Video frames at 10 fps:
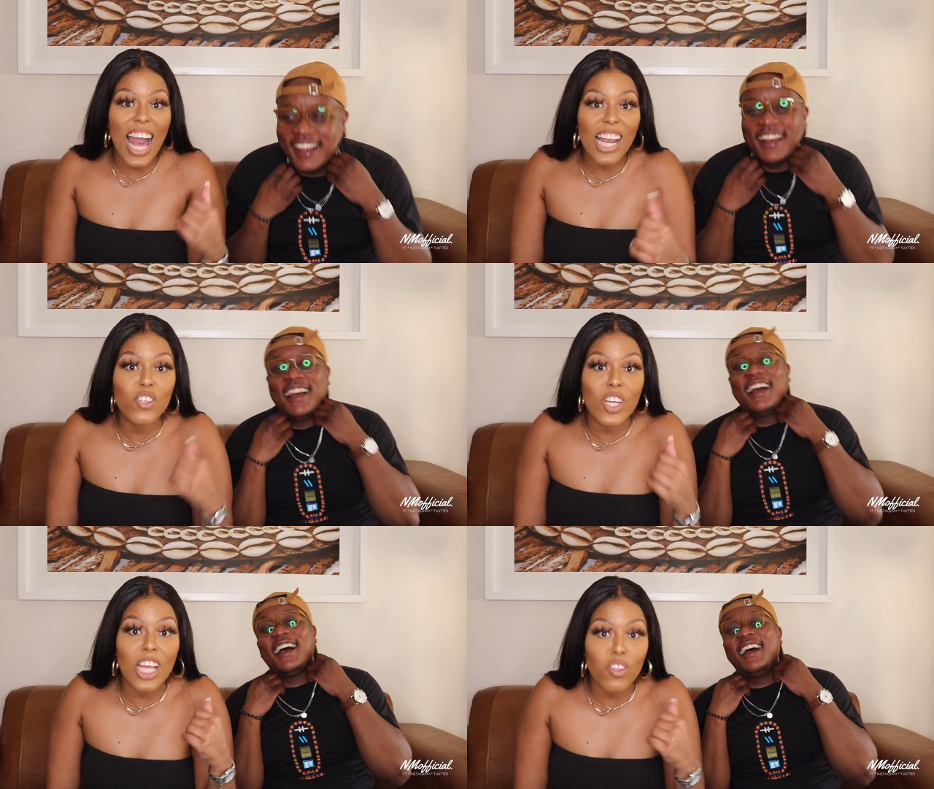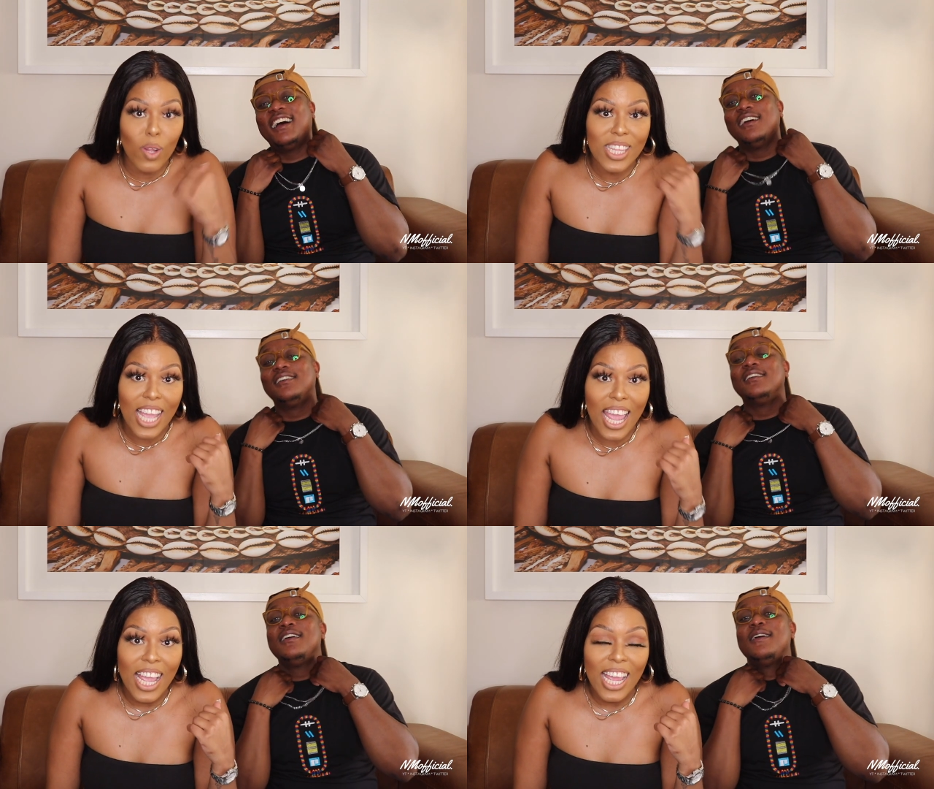Speaker 1: I don't just
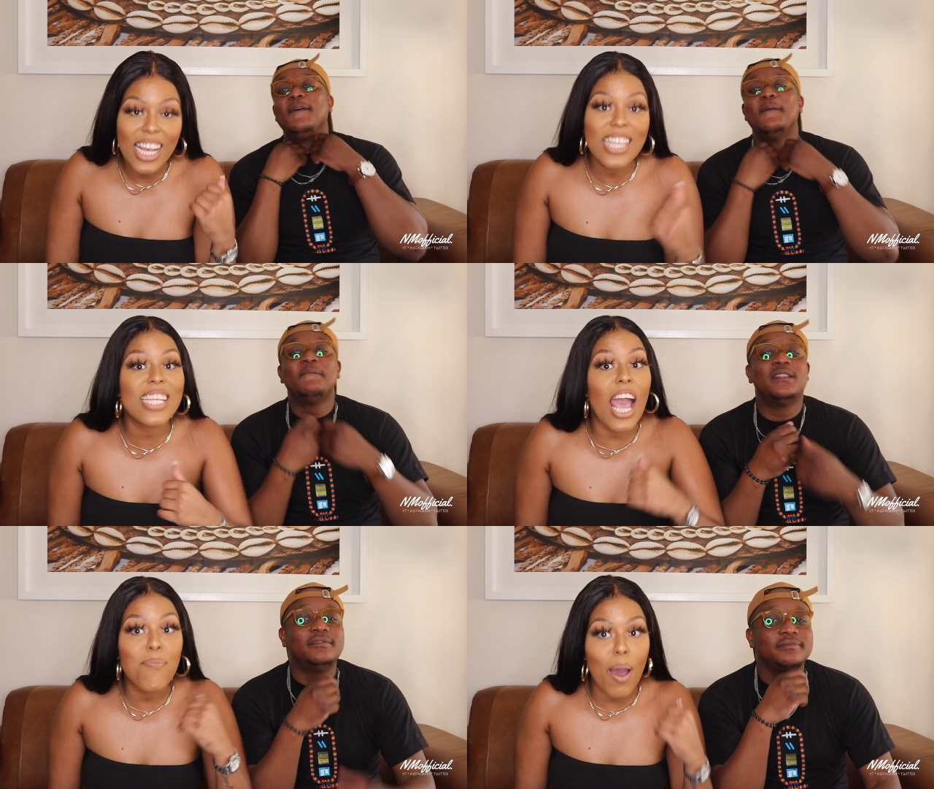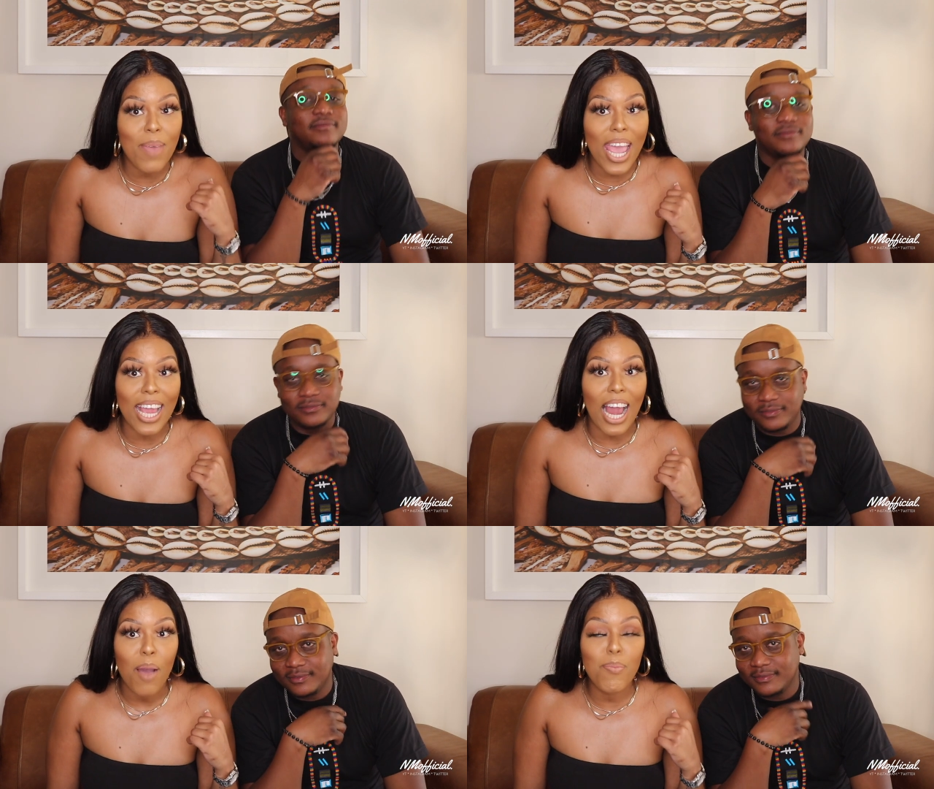Totie. Let's
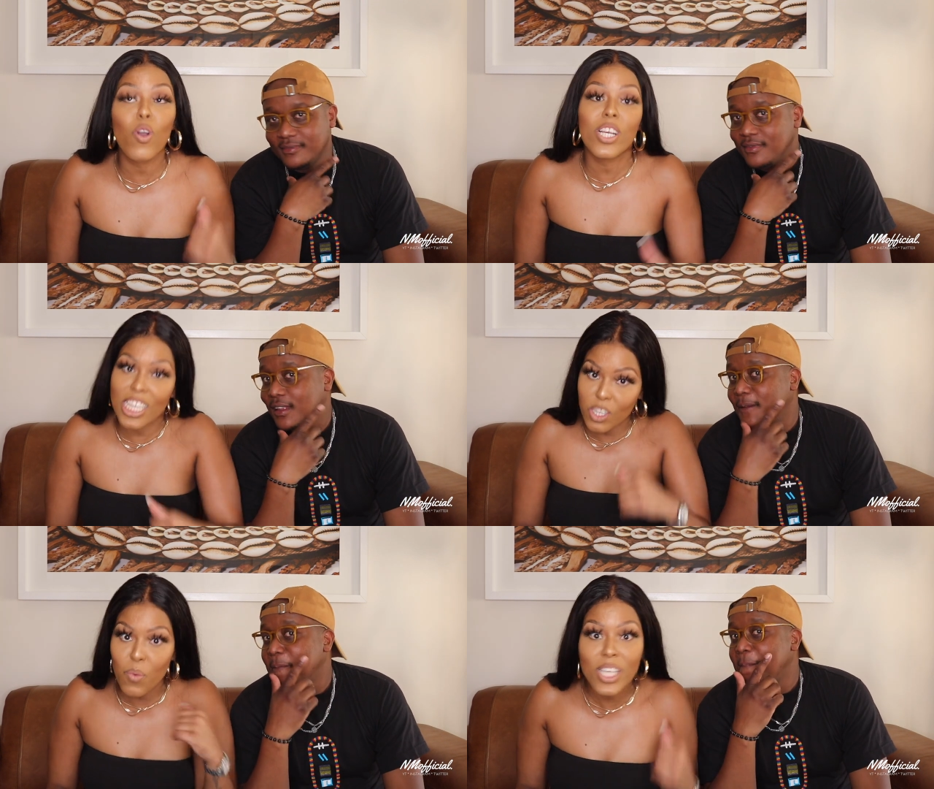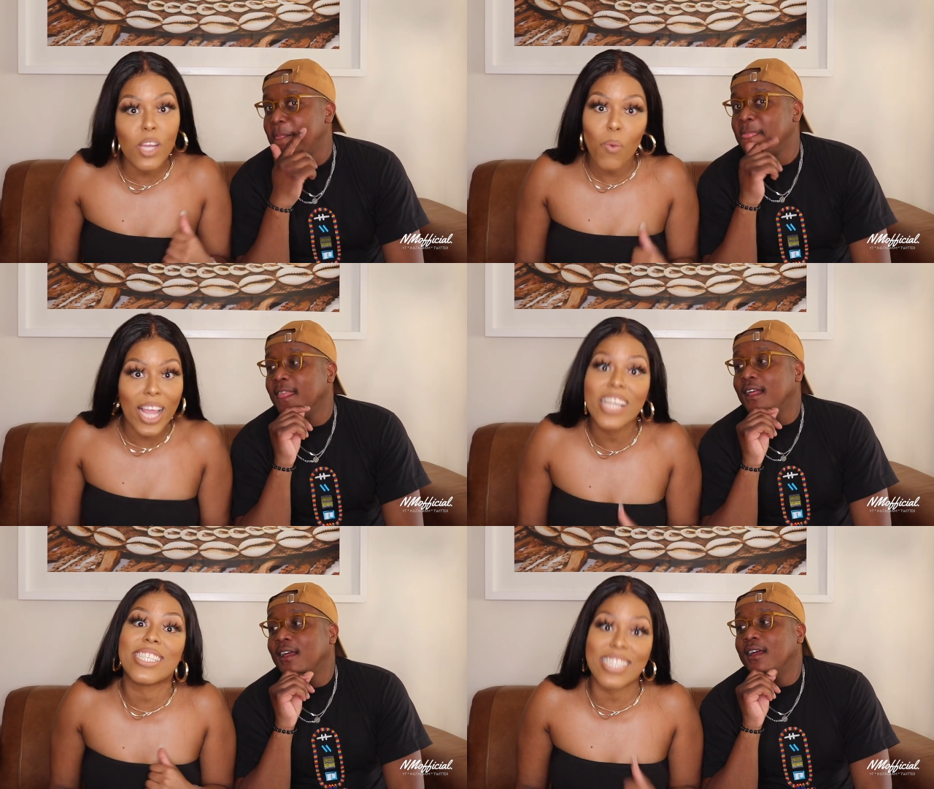come because there's a reason why
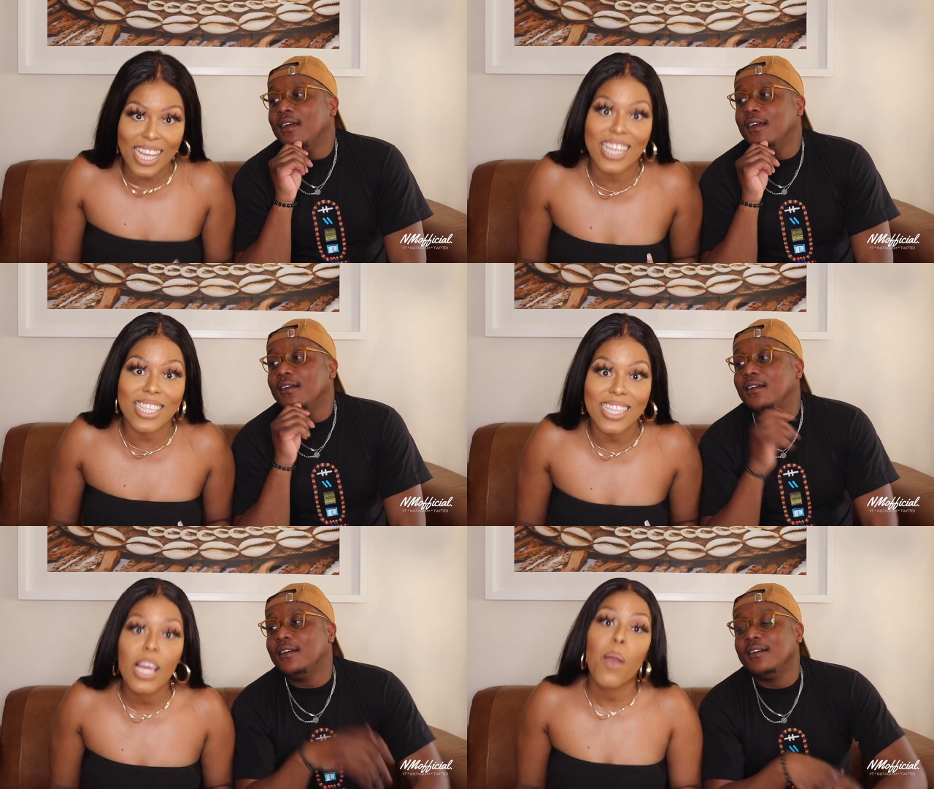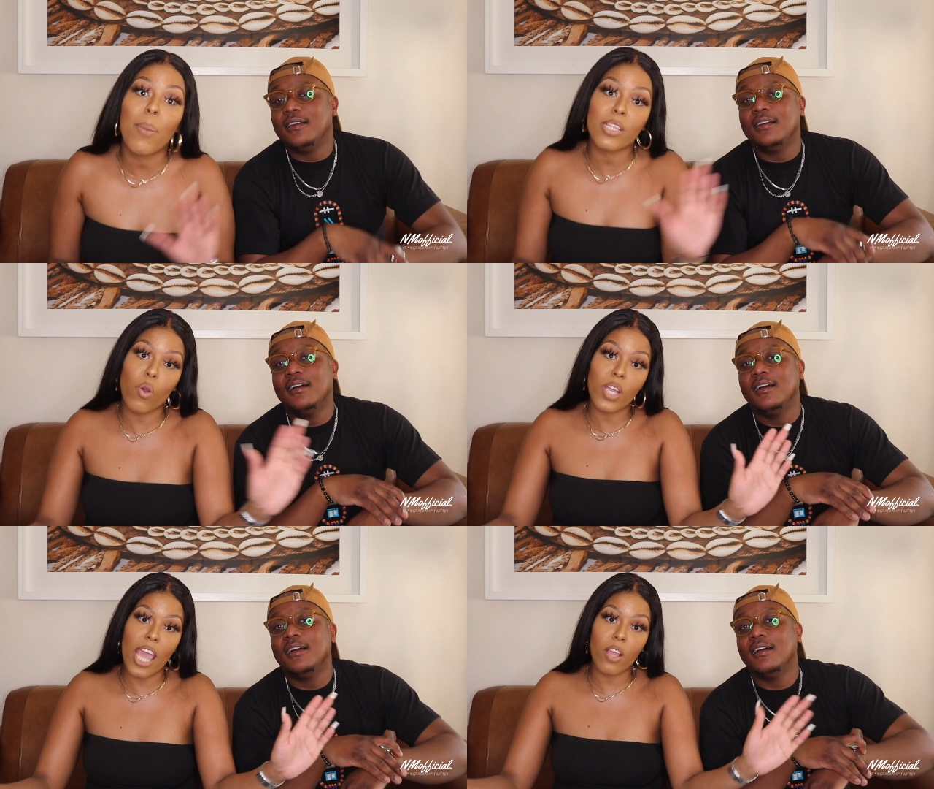he's single. But
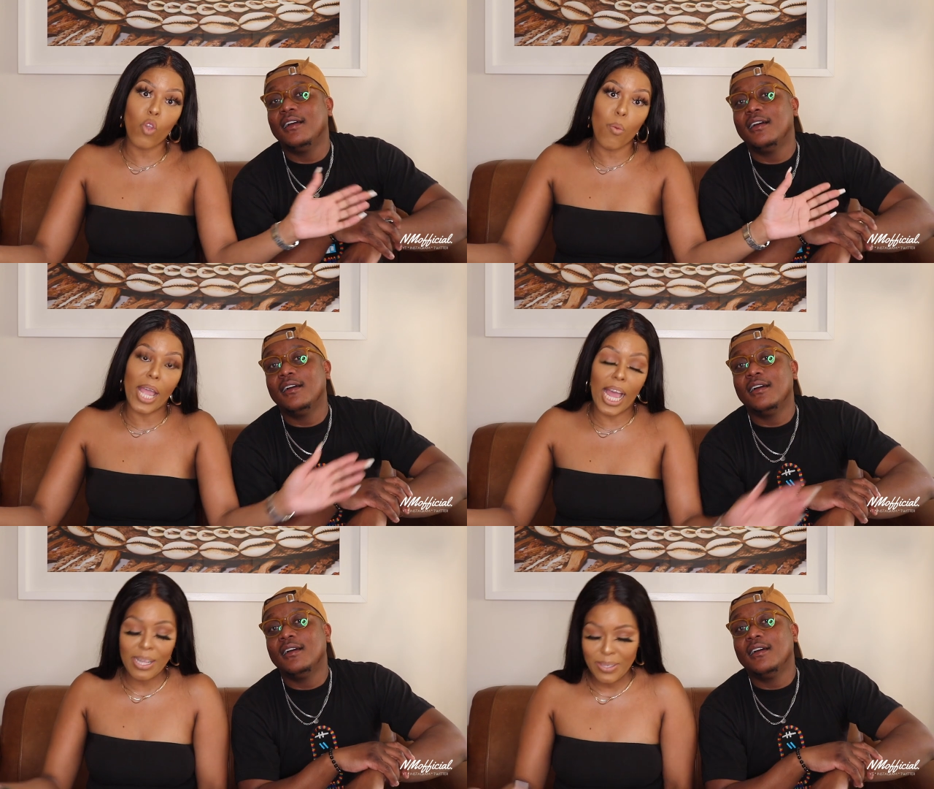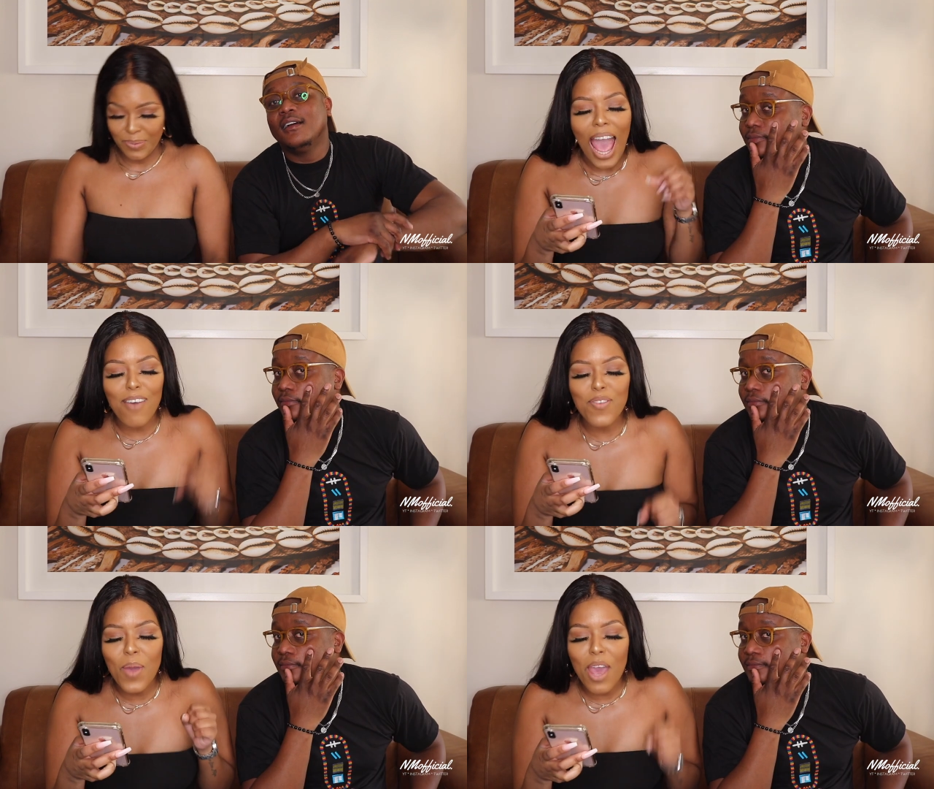okay, Kubega.
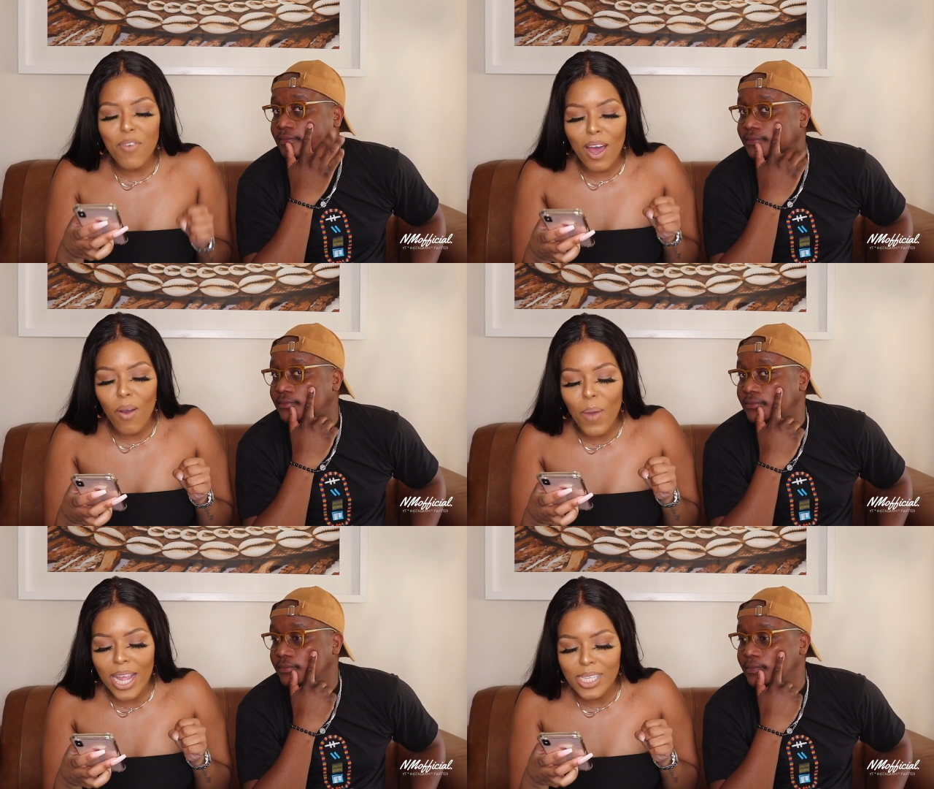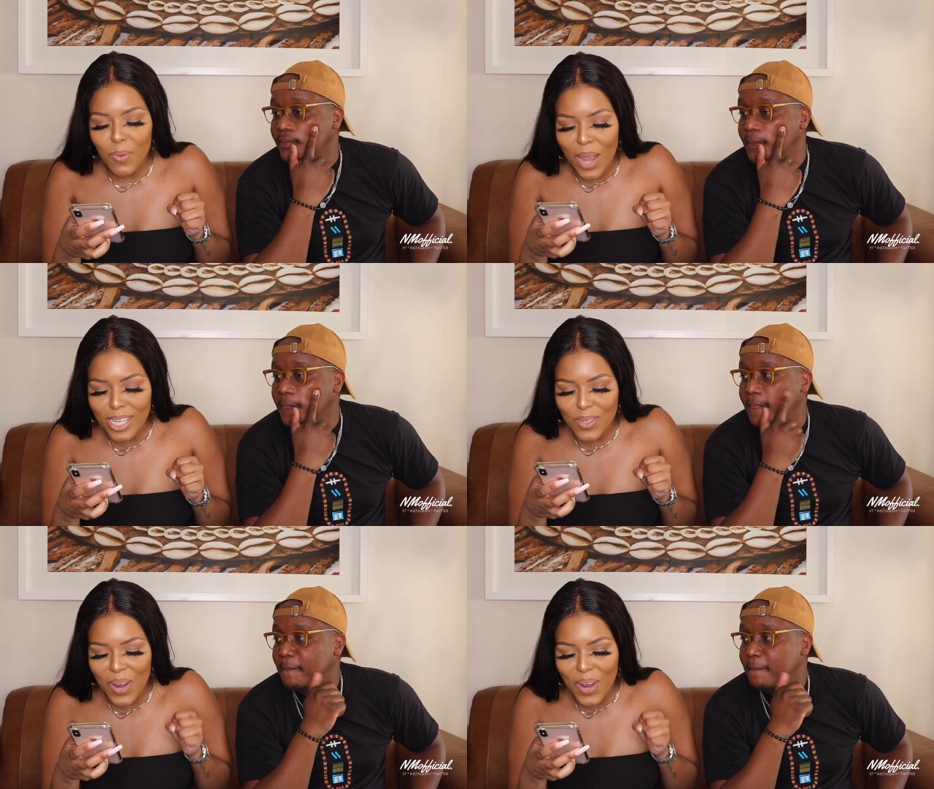Have you ever, wait, wait,